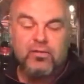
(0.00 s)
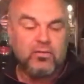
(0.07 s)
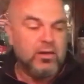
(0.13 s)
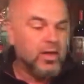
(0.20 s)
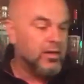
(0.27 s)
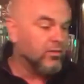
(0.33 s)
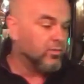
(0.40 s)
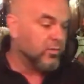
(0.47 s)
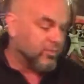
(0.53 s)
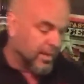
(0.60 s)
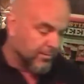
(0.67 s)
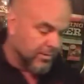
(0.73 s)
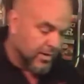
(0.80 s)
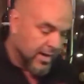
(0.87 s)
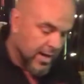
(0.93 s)
yesterday? This one's
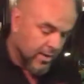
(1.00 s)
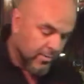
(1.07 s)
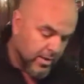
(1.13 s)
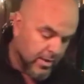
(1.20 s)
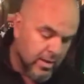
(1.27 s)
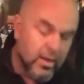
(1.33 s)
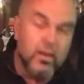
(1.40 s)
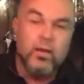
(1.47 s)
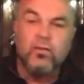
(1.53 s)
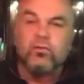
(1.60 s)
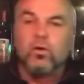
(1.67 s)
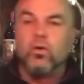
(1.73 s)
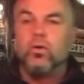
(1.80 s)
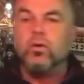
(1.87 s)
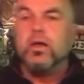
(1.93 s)
empty now.
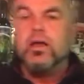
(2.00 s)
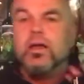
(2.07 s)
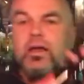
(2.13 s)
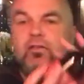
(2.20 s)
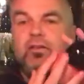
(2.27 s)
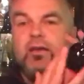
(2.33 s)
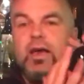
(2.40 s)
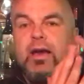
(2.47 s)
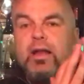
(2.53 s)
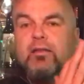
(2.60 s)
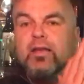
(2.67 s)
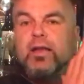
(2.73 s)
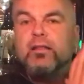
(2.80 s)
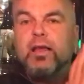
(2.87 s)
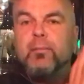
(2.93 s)
So it's to kind
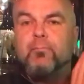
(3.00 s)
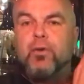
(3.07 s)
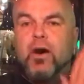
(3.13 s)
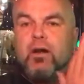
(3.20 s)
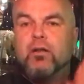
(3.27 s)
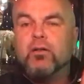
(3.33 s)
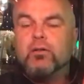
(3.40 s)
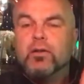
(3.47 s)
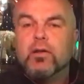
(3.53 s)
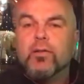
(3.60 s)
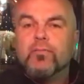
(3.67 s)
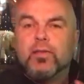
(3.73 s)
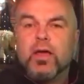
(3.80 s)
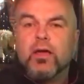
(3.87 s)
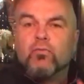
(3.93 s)
of take that bottle
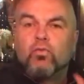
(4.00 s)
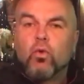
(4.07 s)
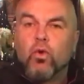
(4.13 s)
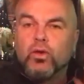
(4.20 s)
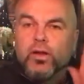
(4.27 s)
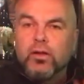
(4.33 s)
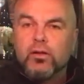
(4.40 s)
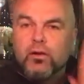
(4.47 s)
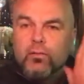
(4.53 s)
and roll it